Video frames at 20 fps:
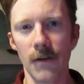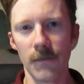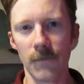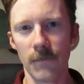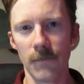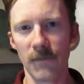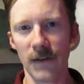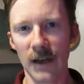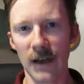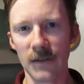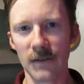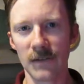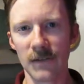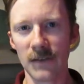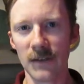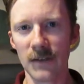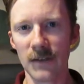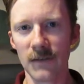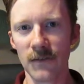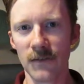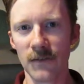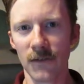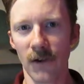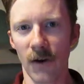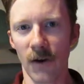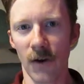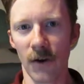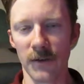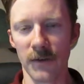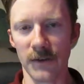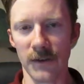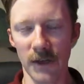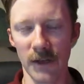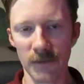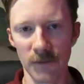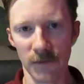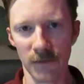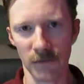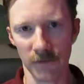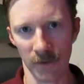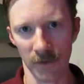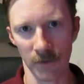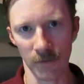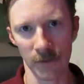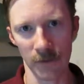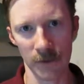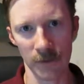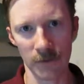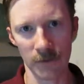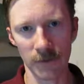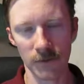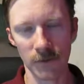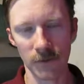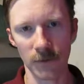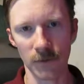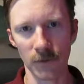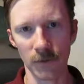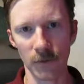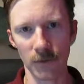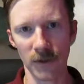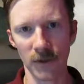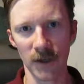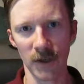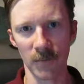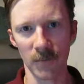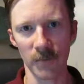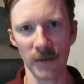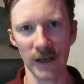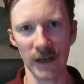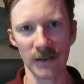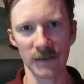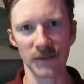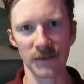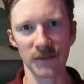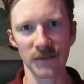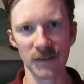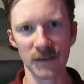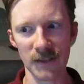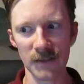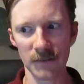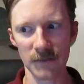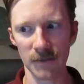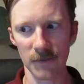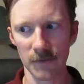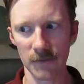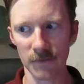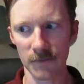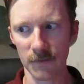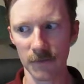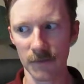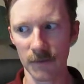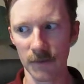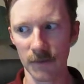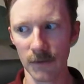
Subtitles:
Vaccines are necessary to combat diseases.